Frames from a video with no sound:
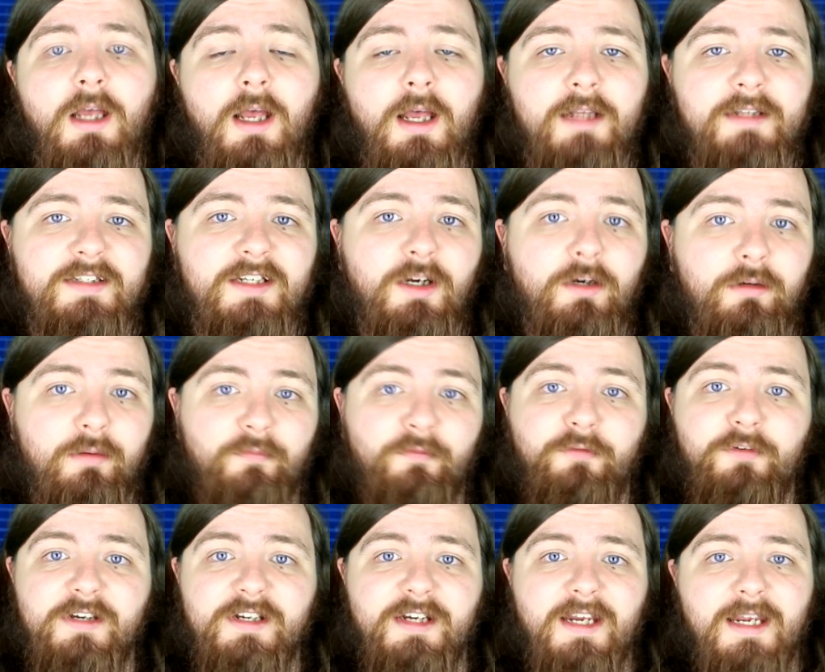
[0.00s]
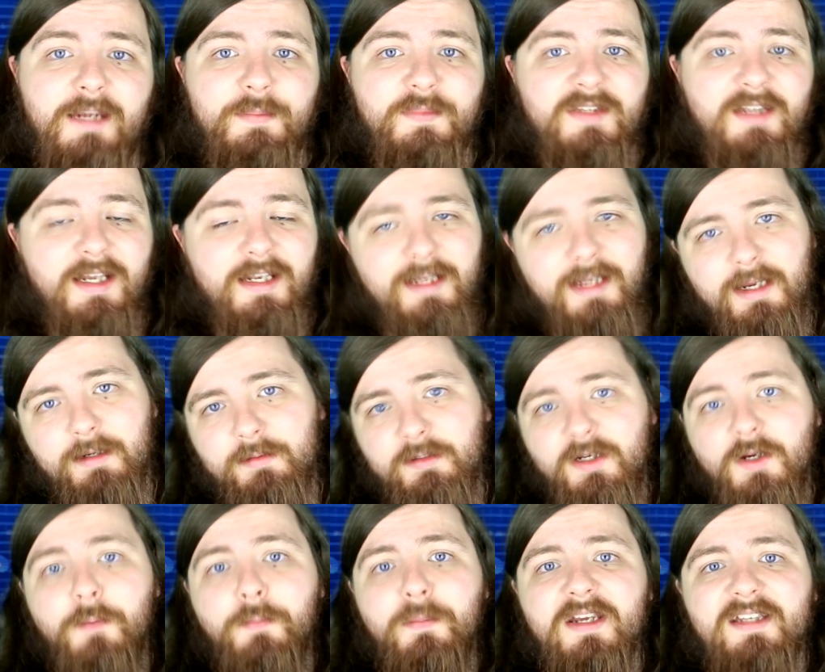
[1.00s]
DRM-free games, and they're
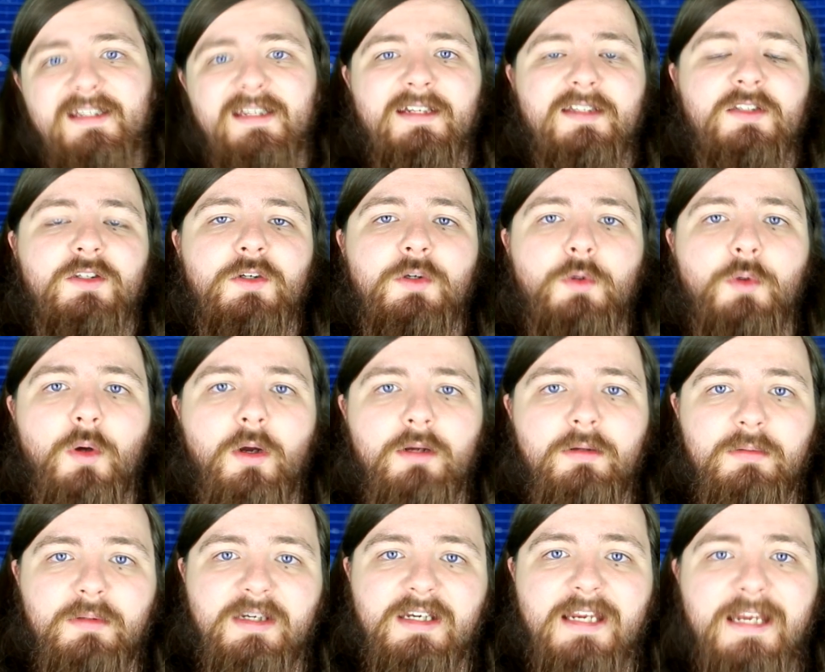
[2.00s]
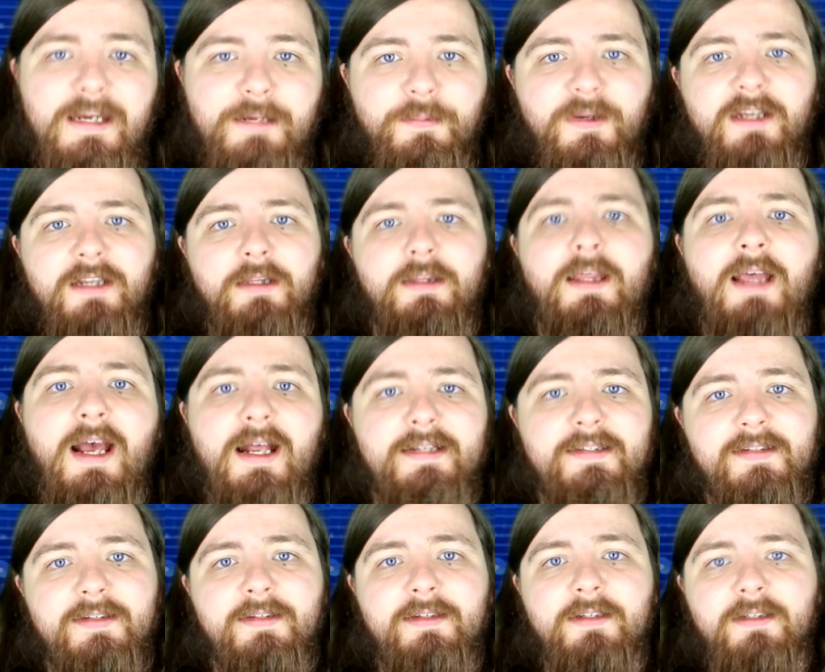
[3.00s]
committing to keeping
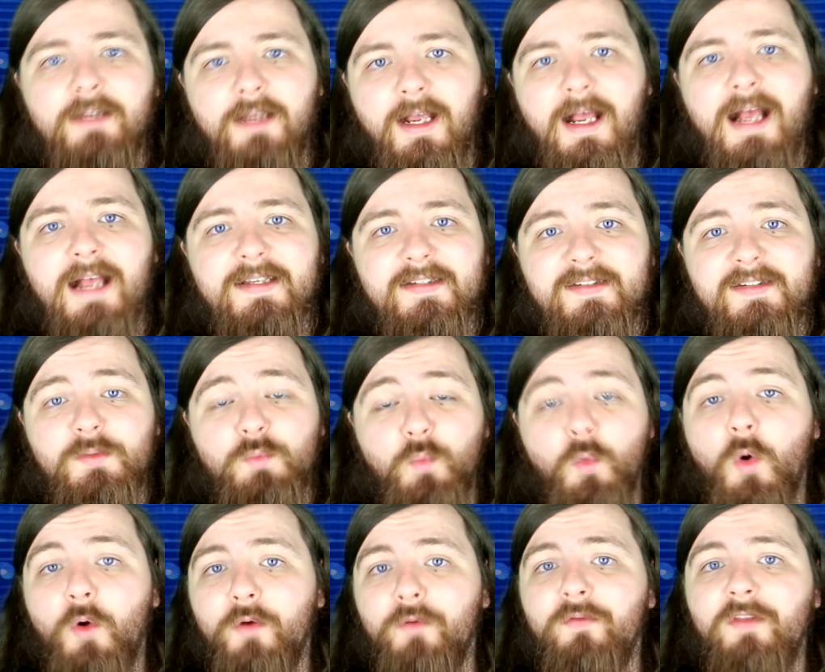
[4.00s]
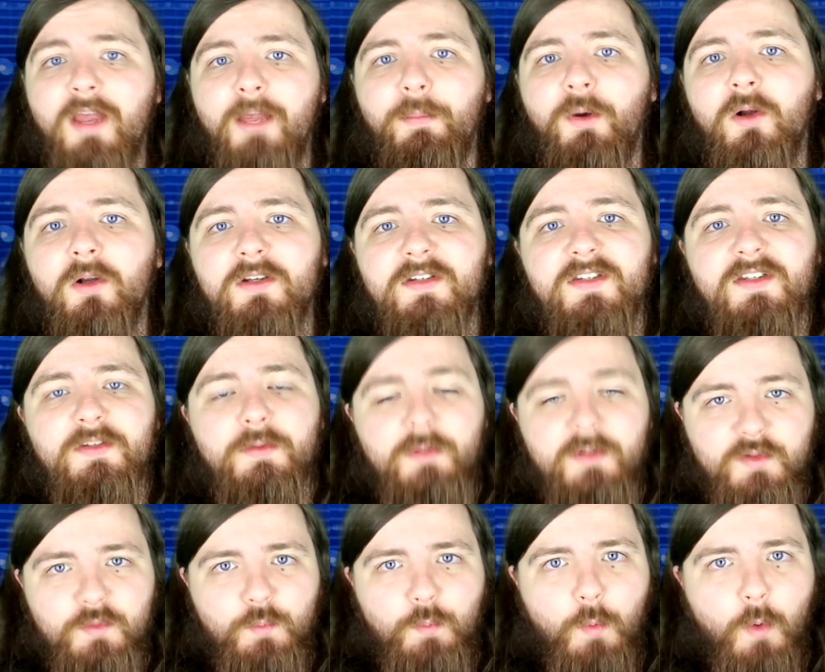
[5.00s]
that as one of their policies,
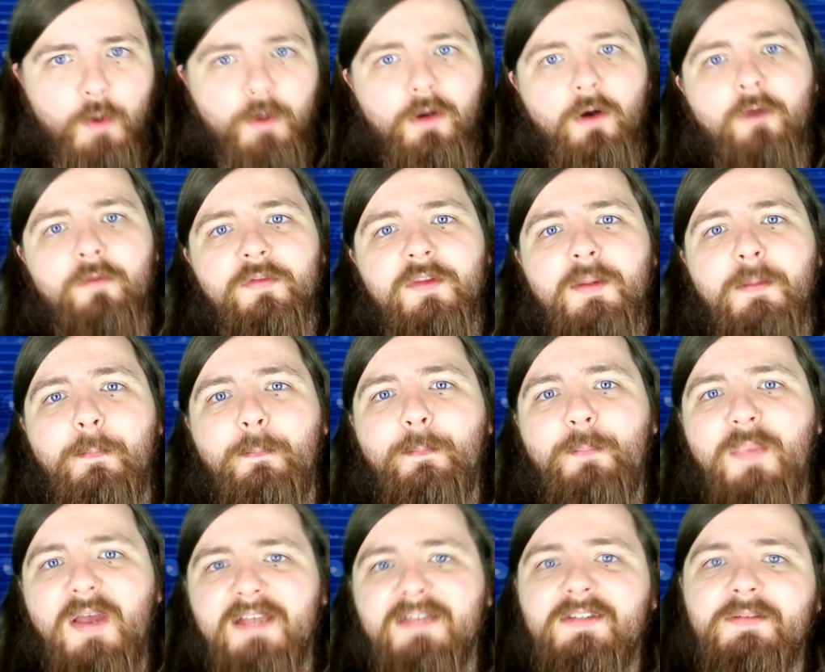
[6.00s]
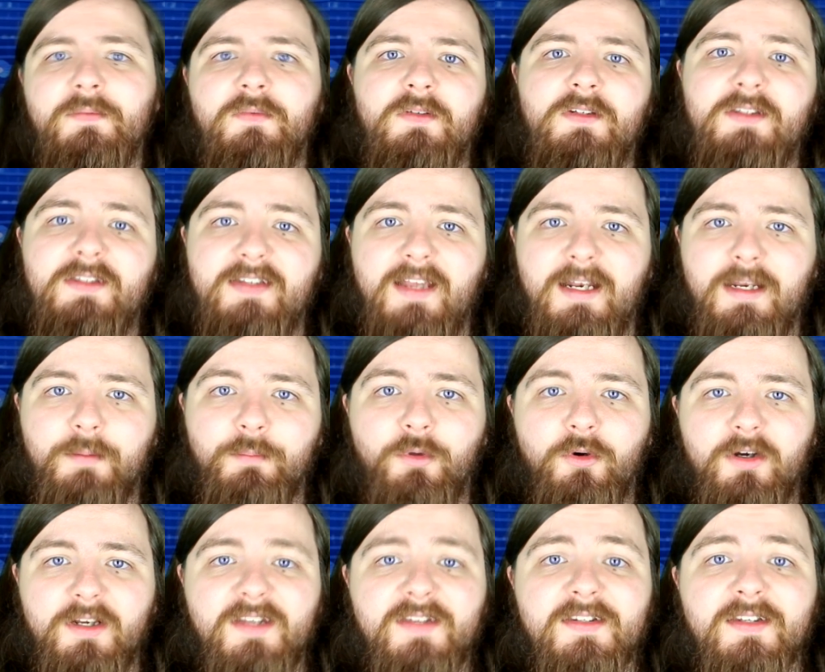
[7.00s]
which is one of the best selling
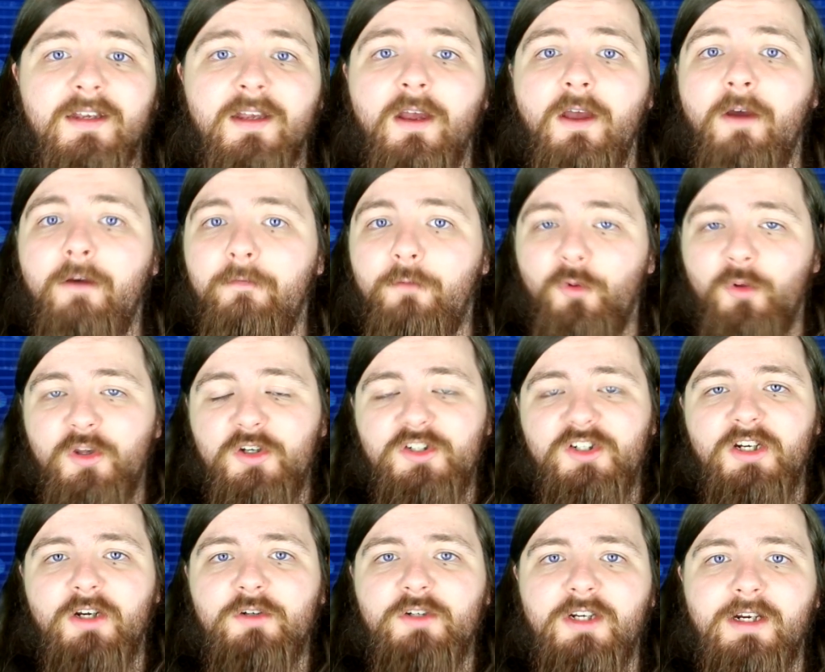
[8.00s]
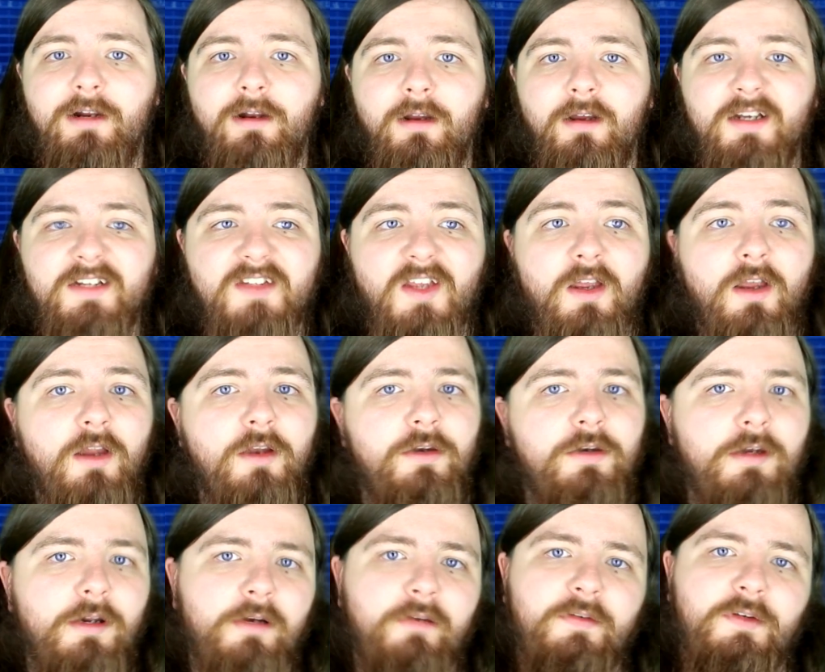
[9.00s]
points for the GOG client.
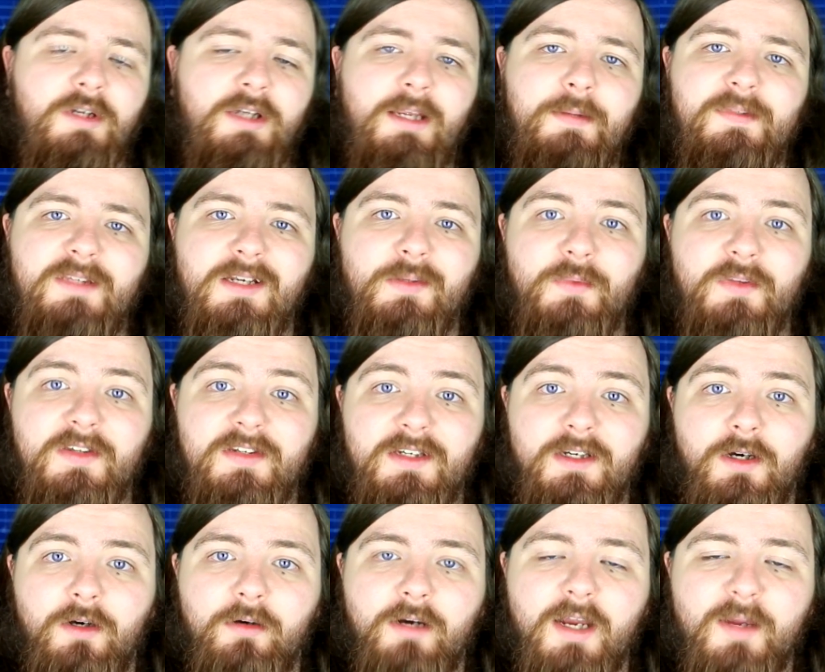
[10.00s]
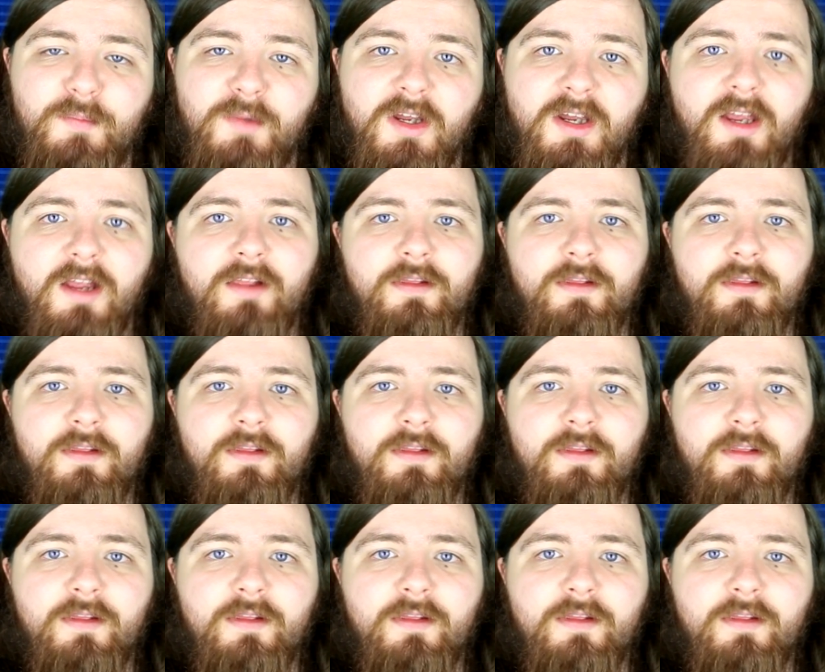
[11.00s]
None of your games come with DRM.